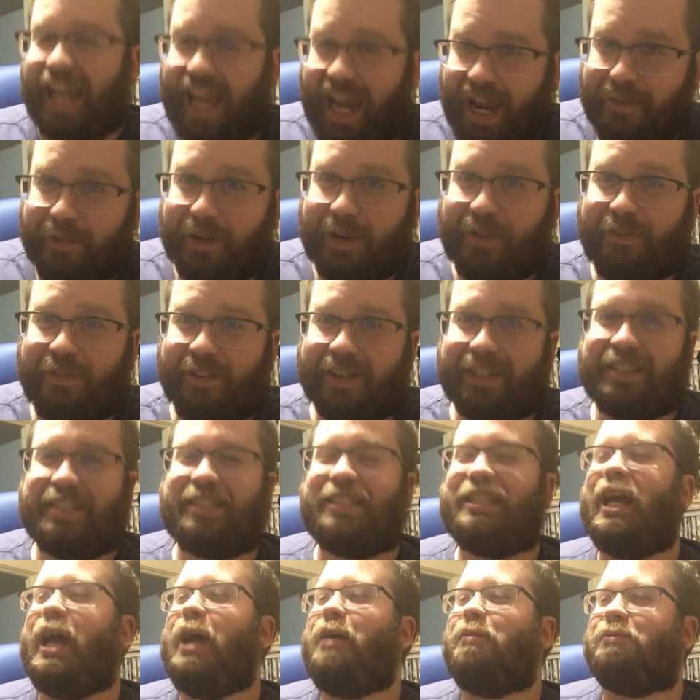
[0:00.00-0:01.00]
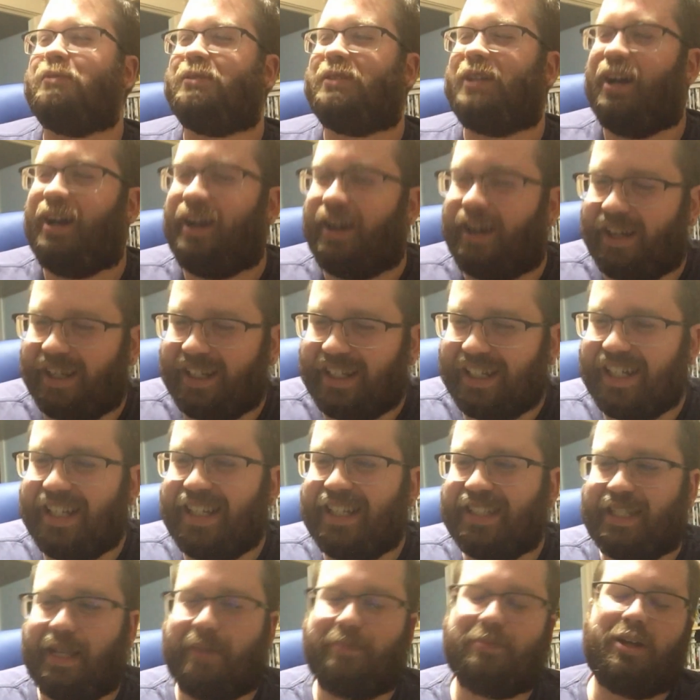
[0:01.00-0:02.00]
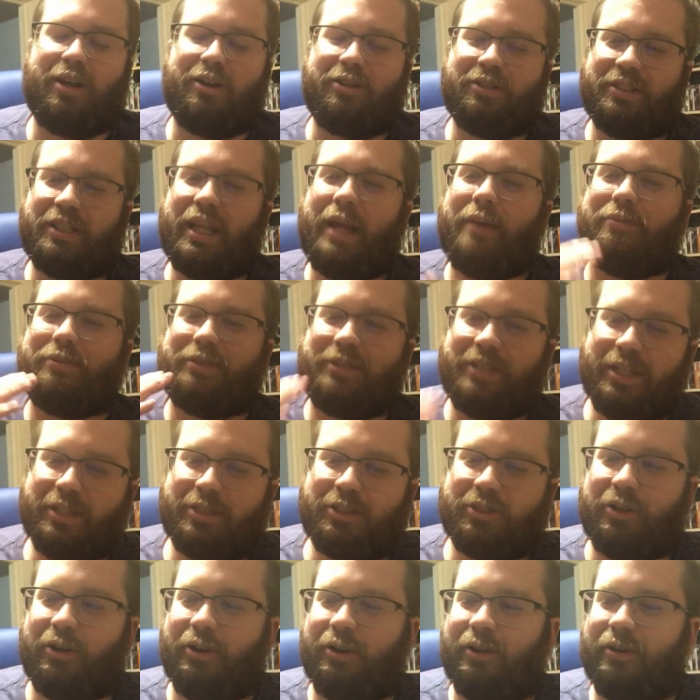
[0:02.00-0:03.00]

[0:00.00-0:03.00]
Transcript: Dad would have figured... Stepdaughter. Stepsister.